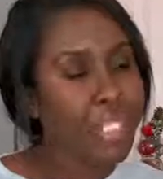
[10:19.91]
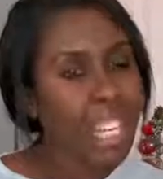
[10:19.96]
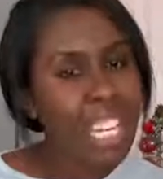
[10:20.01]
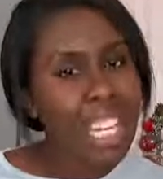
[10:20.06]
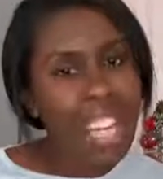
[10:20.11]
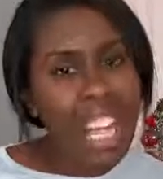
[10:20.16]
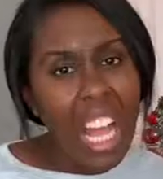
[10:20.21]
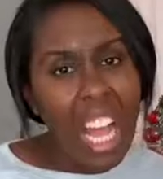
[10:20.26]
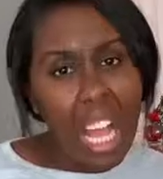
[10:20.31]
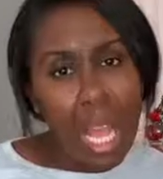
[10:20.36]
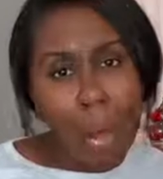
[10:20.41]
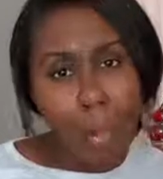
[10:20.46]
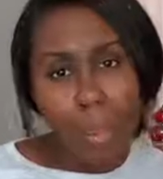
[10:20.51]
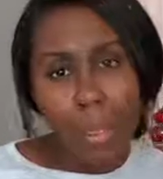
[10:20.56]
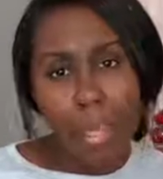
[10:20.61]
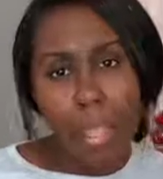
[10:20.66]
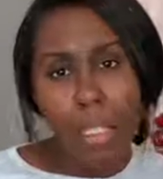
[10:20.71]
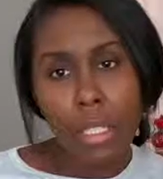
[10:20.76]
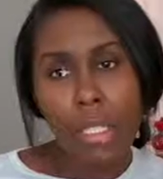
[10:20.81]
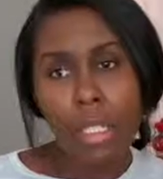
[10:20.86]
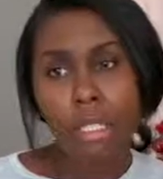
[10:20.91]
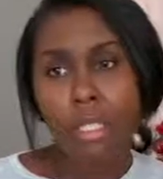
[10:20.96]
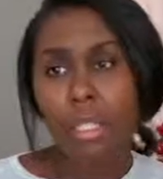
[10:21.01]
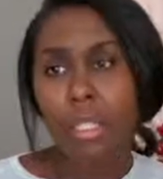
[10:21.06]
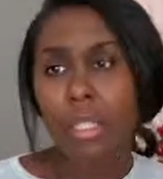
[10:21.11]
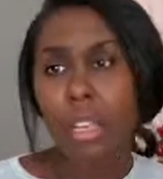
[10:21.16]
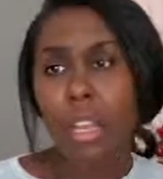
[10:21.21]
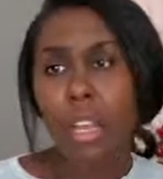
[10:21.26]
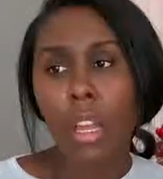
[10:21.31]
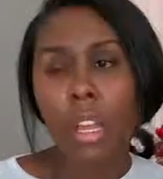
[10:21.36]
It
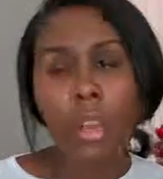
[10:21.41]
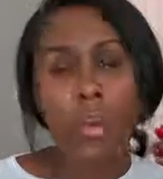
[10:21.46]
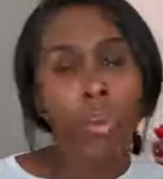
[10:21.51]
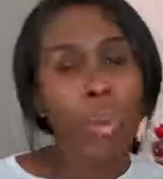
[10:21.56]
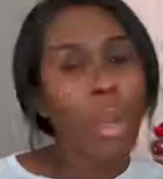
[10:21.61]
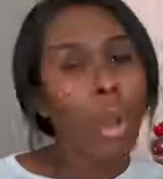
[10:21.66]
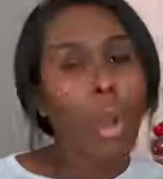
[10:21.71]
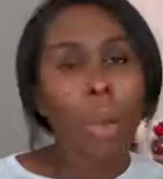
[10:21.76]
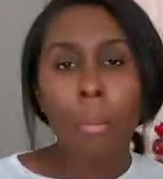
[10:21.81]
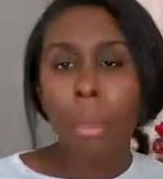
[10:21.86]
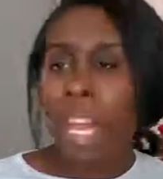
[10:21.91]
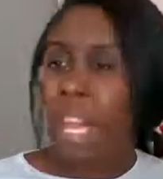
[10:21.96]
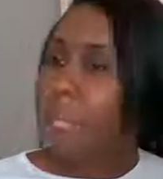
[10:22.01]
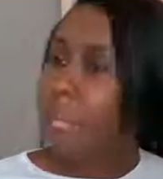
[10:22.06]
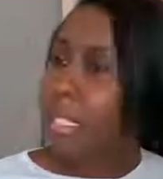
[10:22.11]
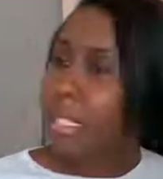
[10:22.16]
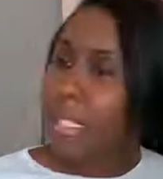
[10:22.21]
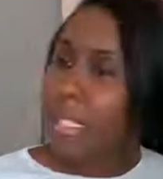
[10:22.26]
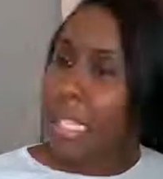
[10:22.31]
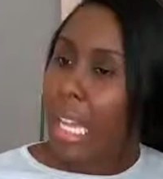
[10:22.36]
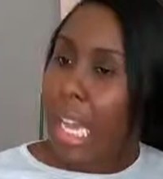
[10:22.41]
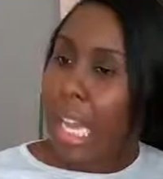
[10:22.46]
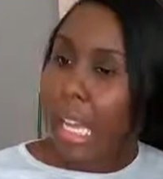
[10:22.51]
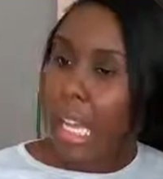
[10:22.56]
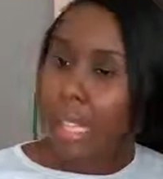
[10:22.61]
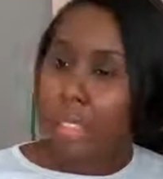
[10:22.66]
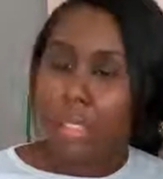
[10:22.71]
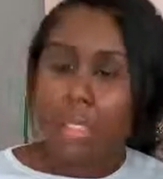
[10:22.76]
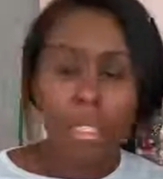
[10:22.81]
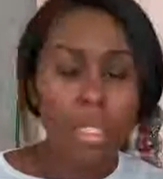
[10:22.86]
happens. We all make
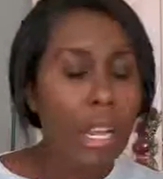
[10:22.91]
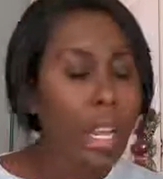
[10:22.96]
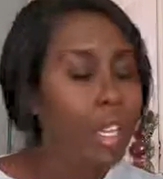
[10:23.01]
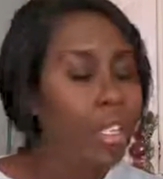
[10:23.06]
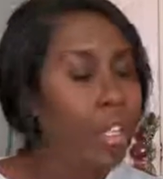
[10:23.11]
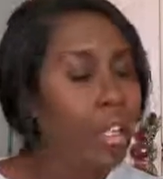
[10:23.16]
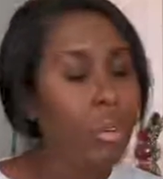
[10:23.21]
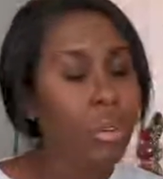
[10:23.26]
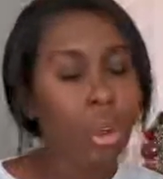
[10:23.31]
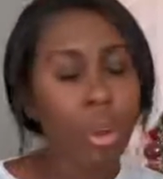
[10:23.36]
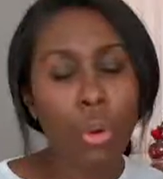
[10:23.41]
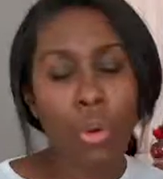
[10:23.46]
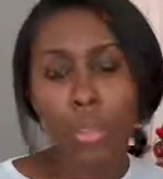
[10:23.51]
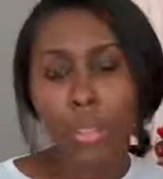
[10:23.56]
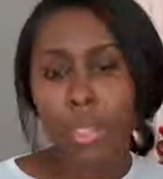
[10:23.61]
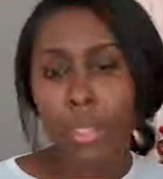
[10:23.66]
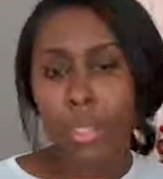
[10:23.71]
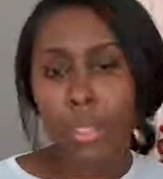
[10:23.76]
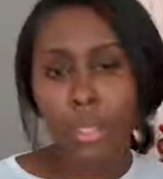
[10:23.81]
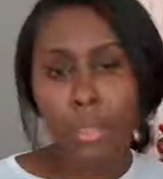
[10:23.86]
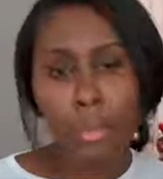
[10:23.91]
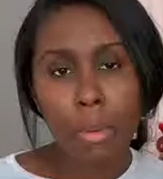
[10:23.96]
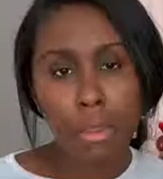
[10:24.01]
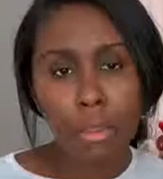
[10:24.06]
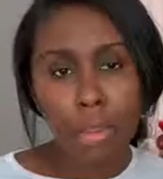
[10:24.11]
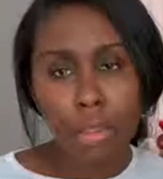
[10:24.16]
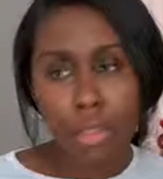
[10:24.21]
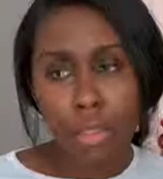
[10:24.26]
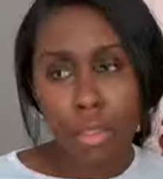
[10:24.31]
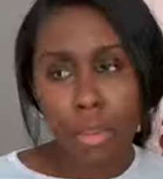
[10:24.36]
mistakes. I don't hold
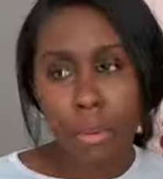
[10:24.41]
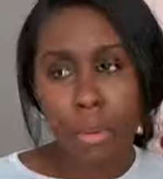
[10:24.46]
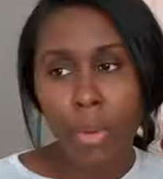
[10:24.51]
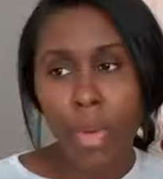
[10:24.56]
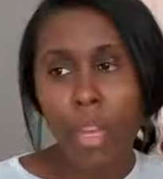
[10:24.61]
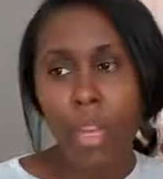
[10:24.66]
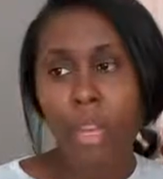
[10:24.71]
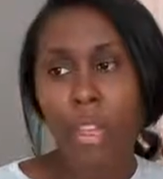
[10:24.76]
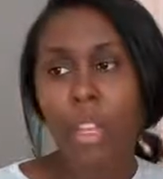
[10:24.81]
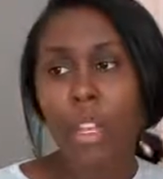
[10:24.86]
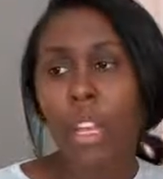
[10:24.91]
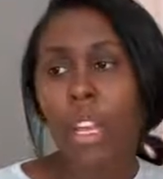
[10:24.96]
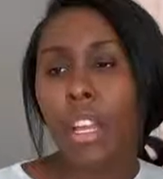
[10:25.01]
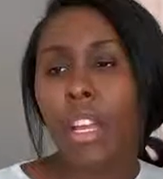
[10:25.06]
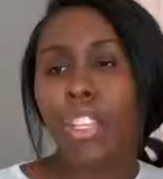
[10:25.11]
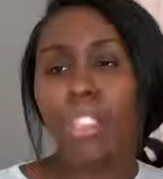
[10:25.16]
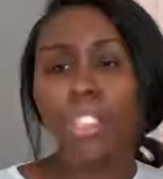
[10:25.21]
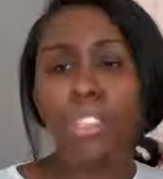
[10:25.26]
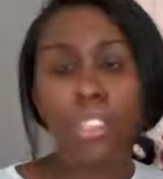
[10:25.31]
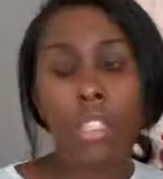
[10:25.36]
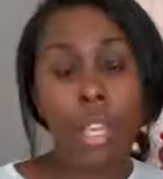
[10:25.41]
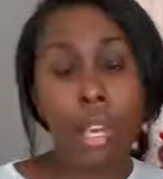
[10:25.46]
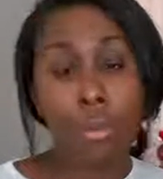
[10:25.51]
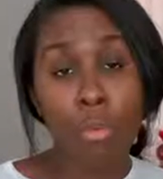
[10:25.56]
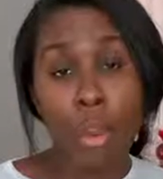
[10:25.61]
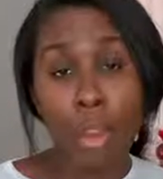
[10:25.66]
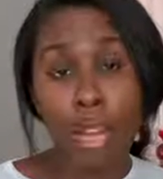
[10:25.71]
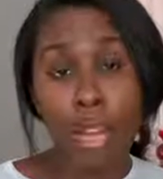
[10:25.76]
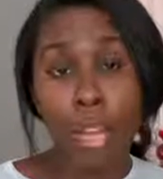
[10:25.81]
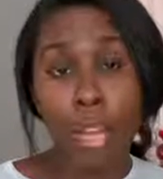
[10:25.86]
Elizabeth to it. It's just
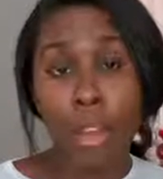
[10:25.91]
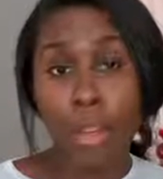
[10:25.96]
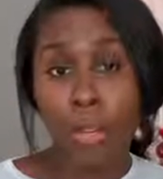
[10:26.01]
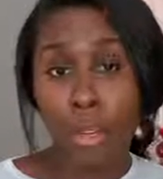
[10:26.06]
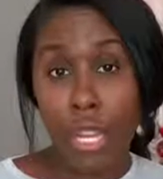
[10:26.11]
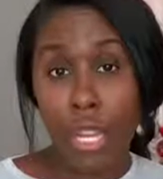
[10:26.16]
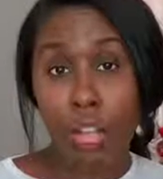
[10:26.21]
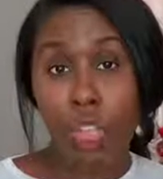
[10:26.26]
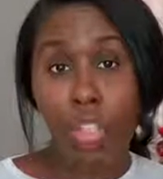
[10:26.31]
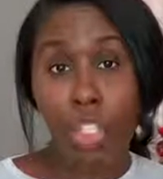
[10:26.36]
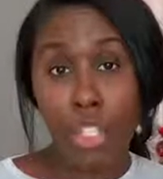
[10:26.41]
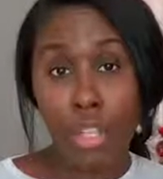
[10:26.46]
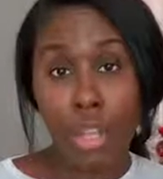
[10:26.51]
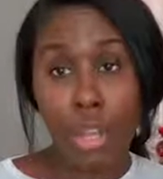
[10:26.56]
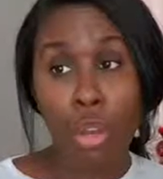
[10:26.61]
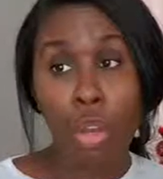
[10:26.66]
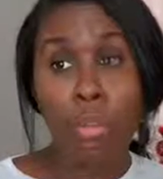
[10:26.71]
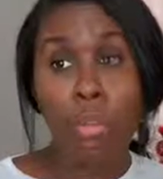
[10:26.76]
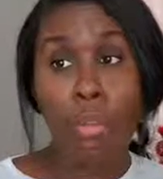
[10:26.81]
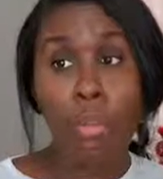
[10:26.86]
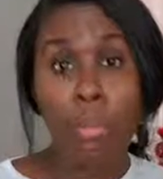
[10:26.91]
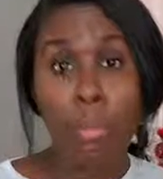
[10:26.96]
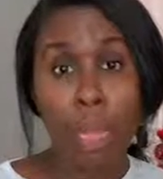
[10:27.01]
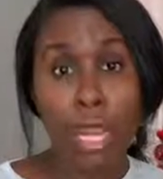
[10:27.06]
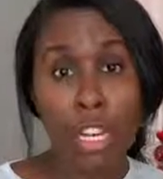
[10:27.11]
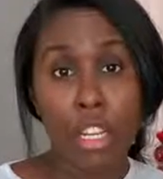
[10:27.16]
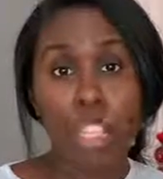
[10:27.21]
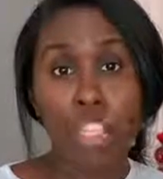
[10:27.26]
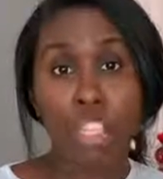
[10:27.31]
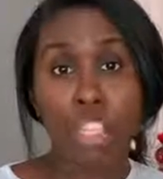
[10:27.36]
that right now she knows
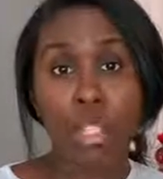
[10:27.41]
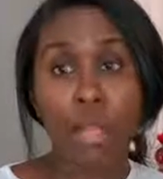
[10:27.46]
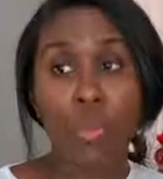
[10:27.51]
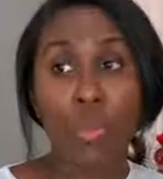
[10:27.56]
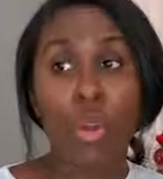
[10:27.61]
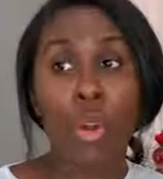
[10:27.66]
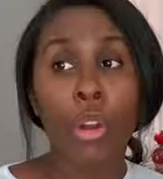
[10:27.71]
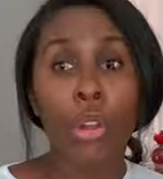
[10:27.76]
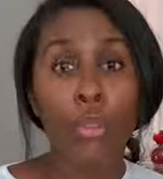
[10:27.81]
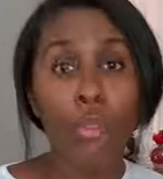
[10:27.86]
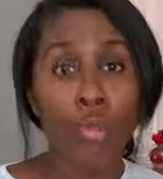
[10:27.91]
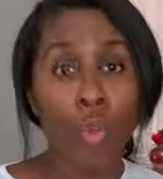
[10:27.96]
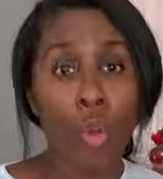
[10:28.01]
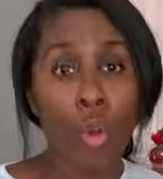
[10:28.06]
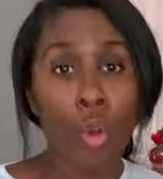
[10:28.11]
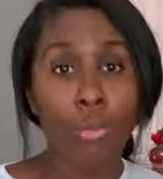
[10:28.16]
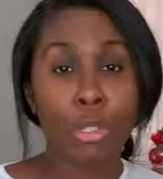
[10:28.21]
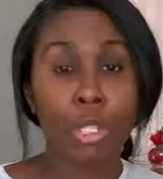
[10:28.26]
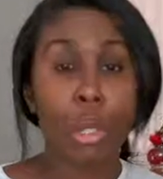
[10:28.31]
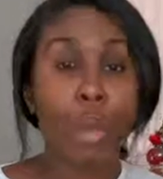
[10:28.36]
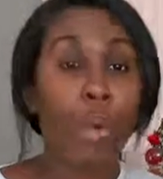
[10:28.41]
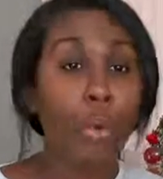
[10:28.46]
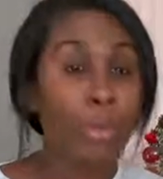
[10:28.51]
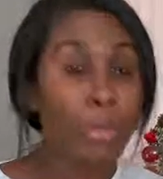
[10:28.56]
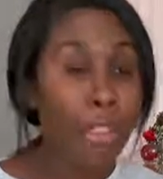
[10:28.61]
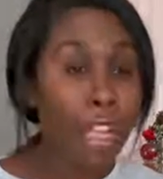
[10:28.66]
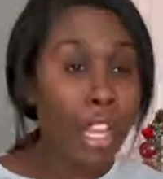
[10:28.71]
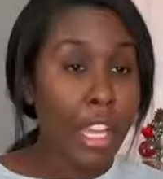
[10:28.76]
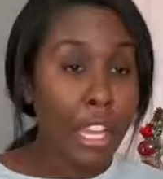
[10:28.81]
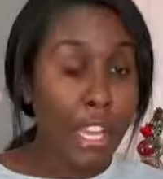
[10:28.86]
better. She's more informed.
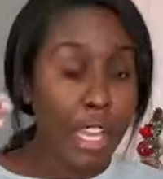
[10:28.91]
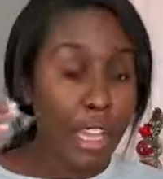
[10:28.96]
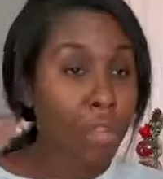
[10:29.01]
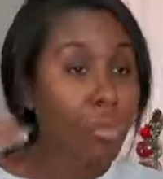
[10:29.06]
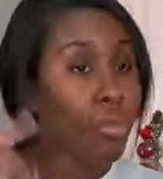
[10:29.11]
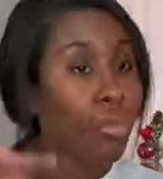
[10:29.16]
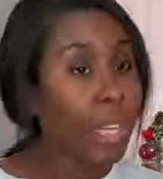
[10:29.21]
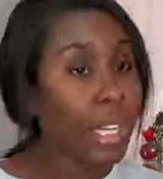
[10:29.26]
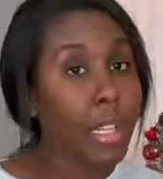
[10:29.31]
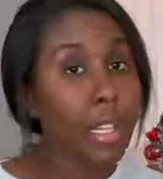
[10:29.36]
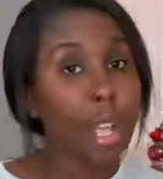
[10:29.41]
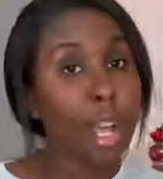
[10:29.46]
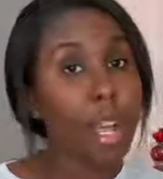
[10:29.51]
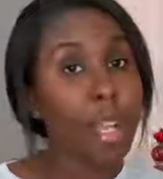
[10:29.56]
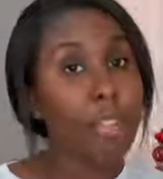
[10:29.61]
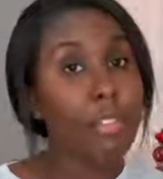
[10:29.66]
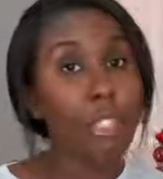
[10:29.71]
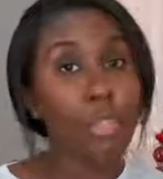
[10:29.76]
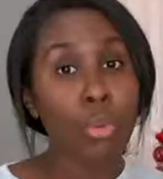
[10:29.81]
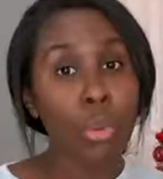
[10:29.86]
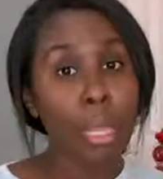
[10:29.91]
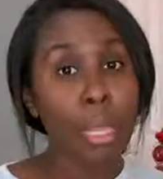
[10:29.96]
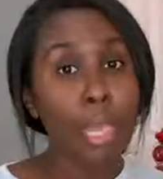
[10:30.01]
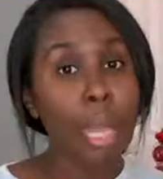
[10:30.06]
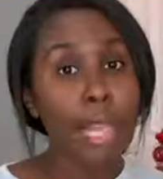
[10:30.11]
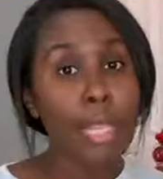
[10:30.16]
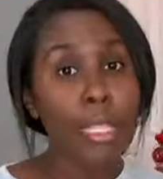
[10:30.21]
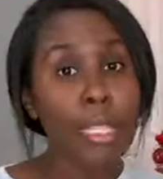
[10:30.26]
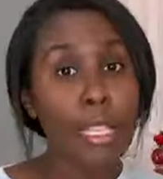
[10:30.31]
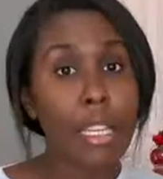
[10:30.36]
So in real life, in
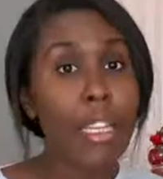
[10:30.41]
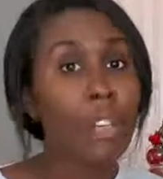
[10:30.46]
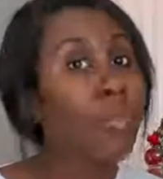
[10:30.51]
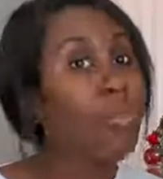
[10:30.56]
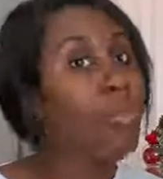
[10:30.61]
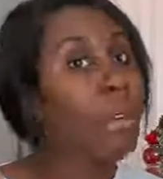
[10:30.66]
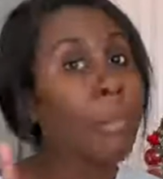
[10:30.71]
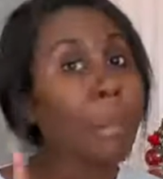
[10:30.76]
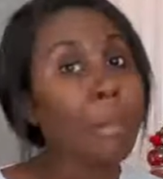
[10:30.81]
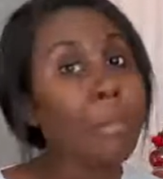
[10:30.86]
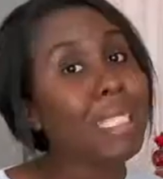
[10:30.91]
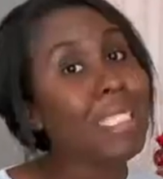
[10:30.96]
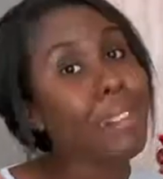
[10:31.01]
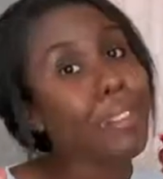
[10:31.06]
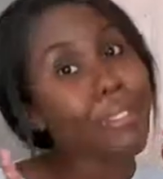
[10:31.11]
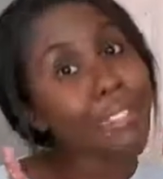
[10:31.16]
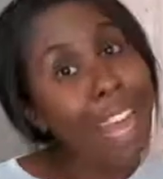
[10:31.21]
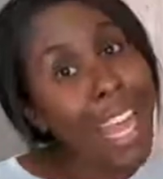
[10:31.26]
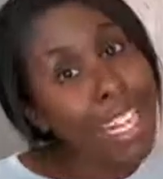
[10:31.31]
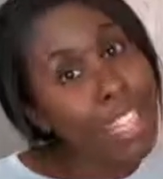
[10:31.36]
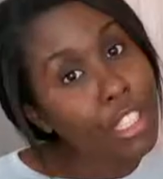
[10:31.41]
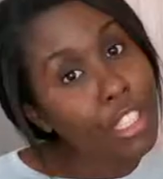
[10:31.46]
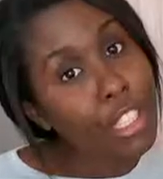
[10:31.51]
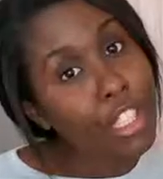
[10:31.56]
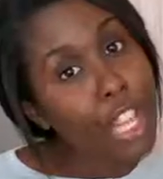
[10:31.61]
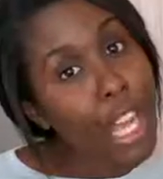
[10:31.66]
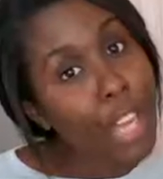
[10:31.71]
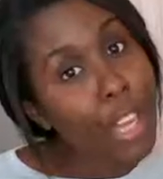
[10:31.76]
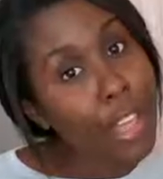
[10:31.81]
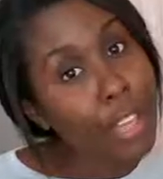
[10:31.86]
2018, remember to fact
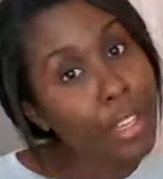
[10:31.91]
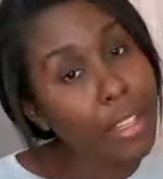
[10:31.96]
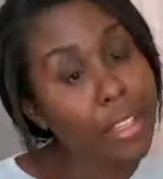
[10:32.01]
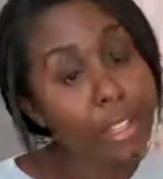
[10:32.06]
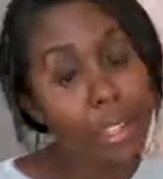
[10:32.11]
check.